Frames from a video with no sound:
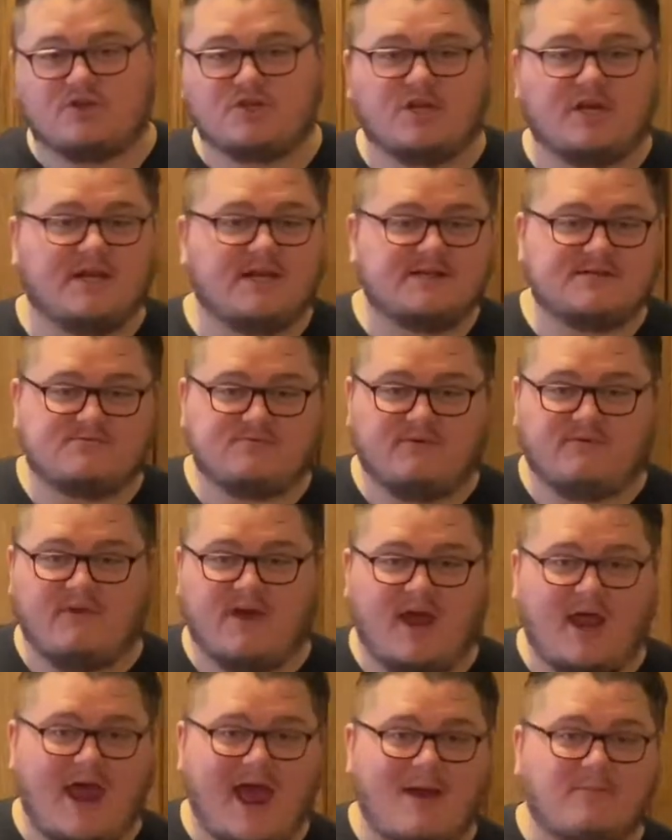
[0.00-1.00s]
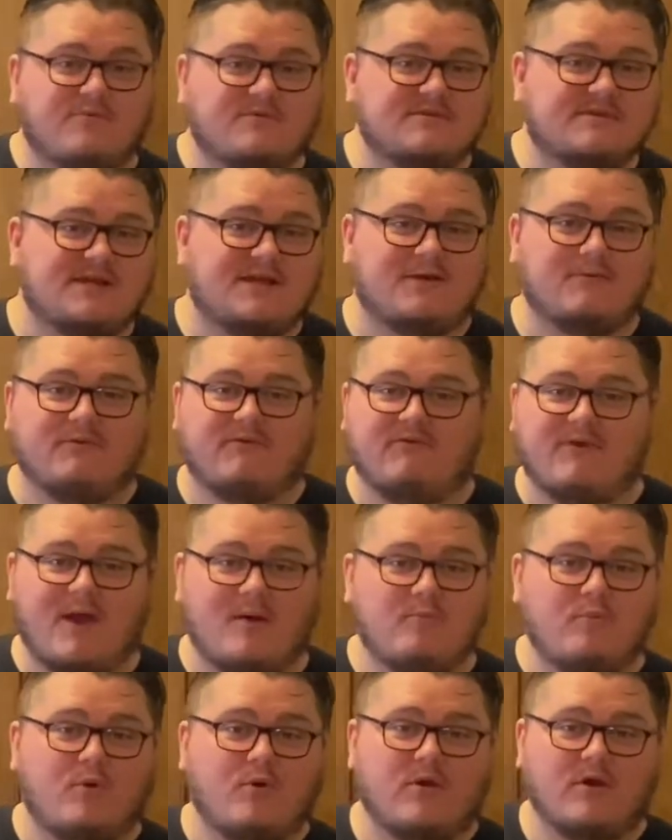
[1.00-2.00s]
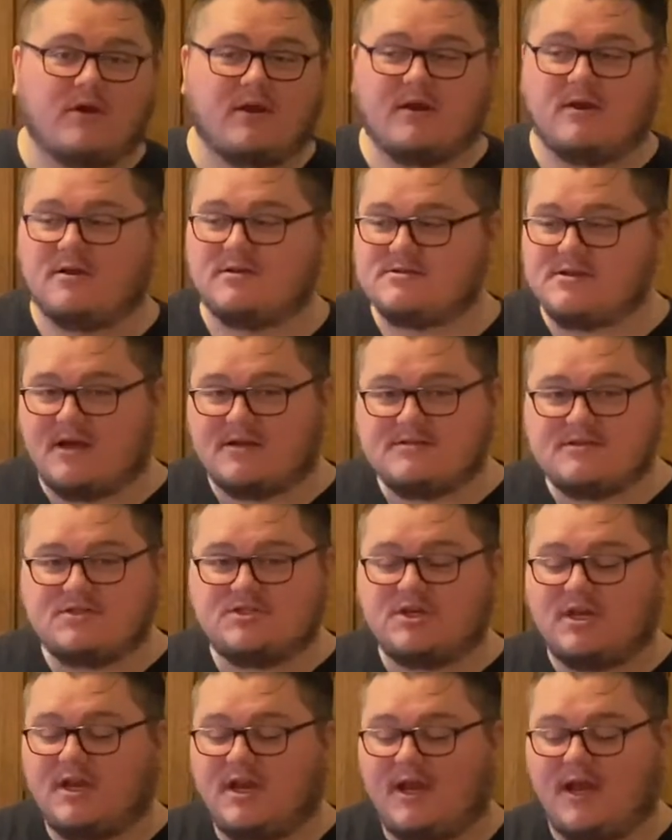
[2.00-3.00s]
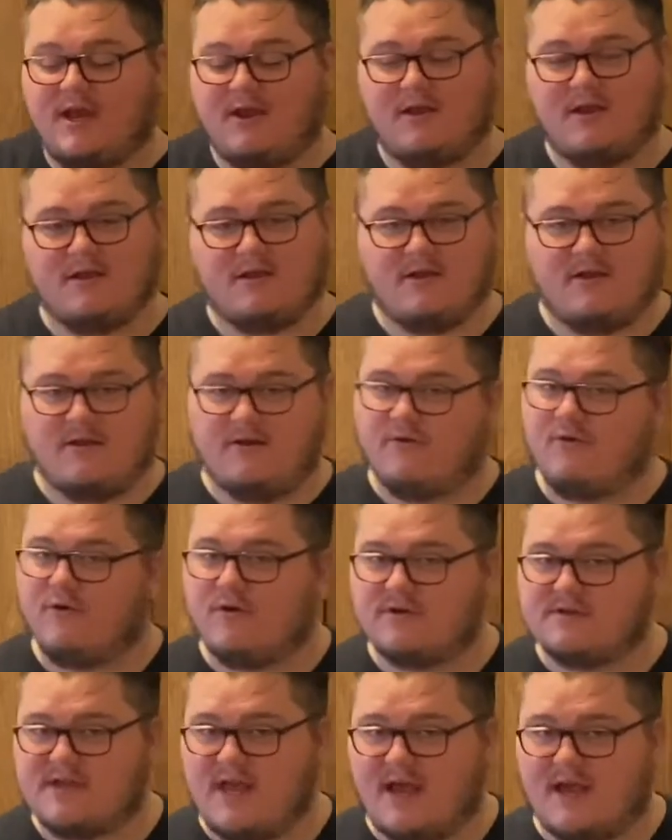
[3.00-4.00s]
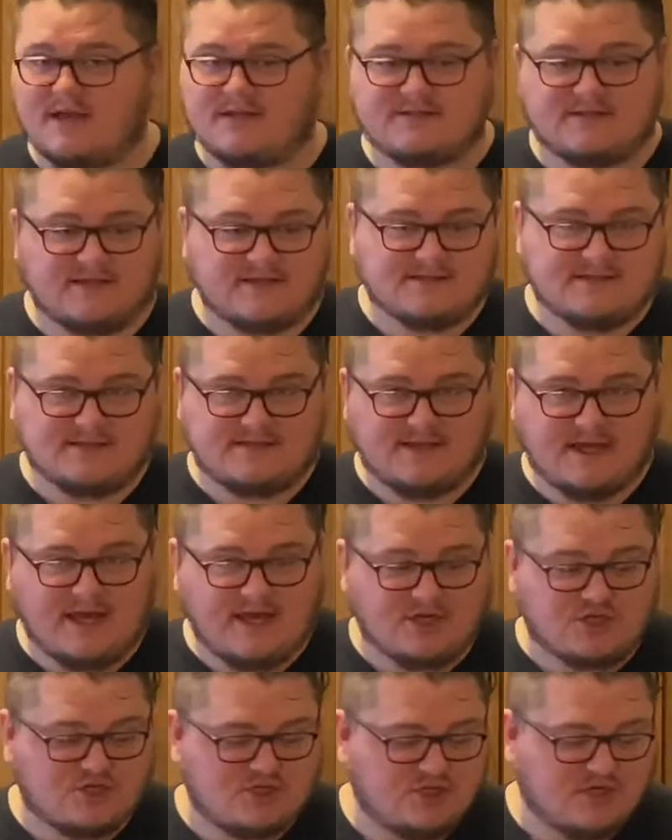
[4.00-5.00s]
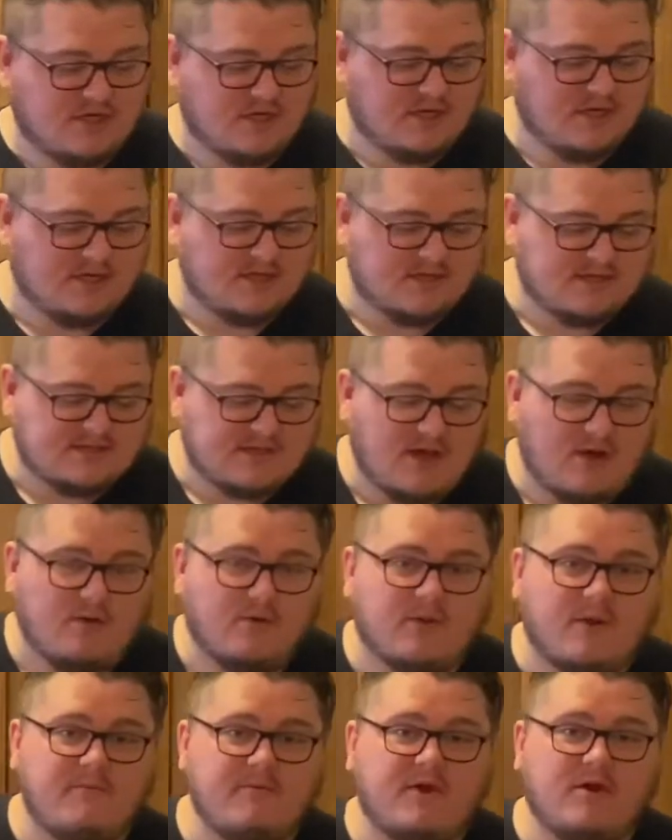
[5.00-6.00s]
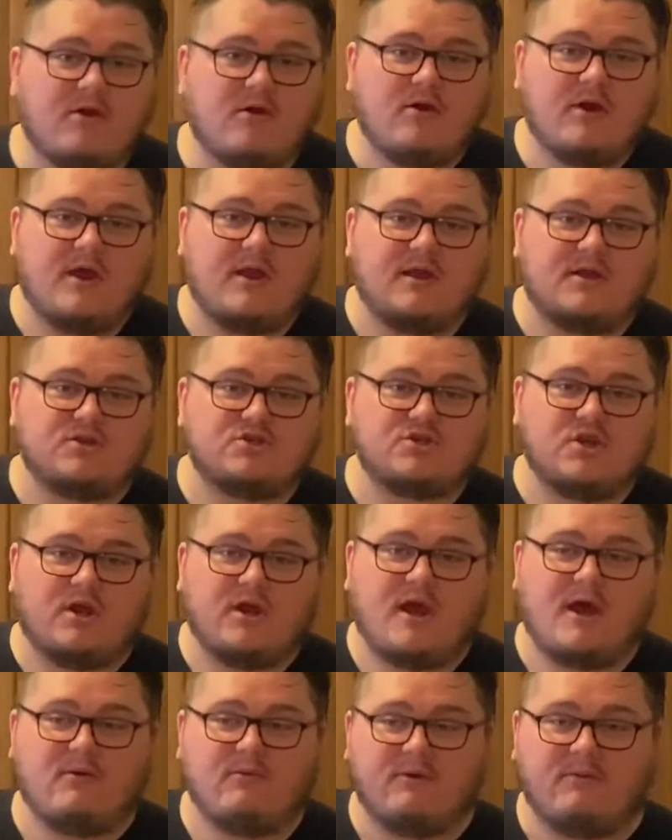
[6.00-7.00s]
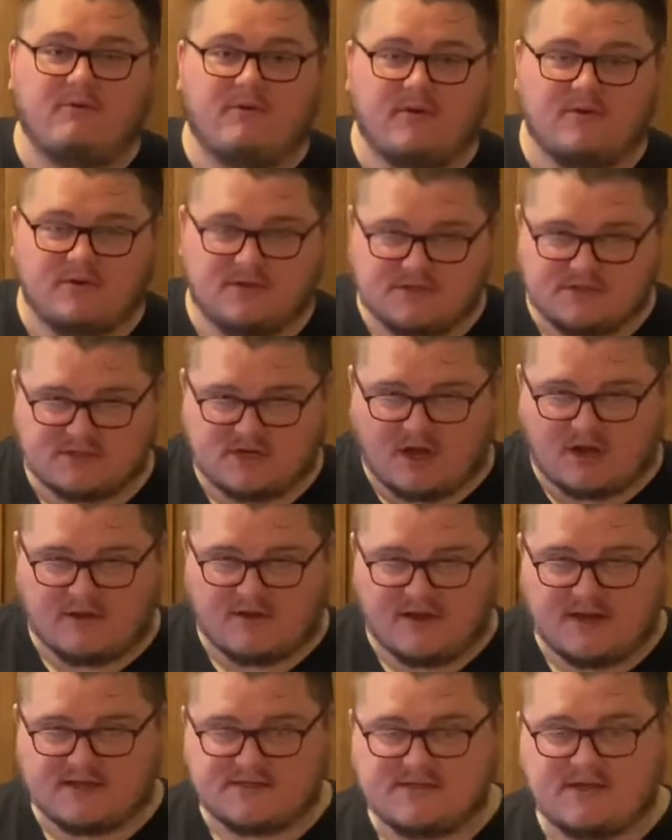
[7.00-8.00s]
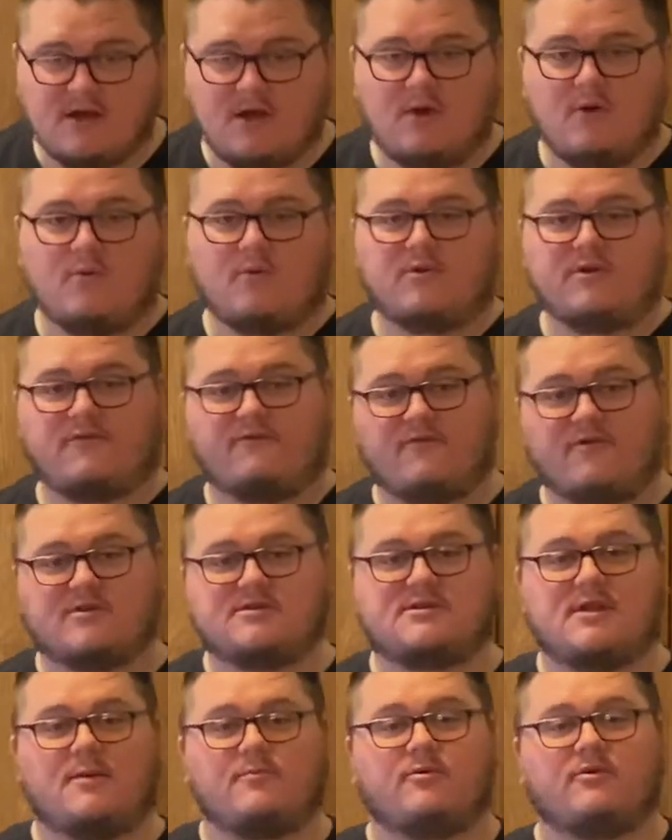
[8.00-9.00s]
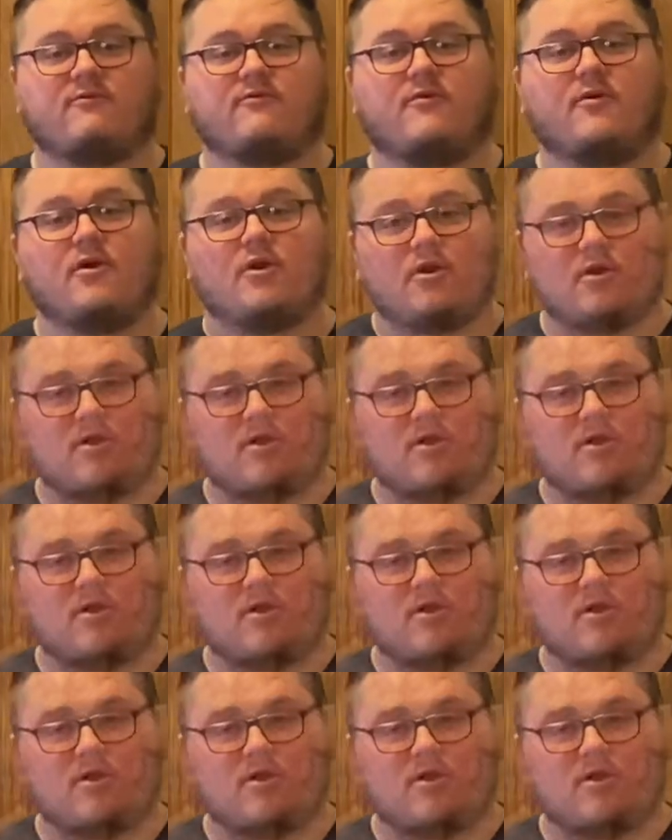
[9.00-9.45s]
We've got some cheddar cheese, we've got apples in it, we've got pork, sausage in it, and then of course eggs because it's quiche. So let me go ahead and show you how we start this with the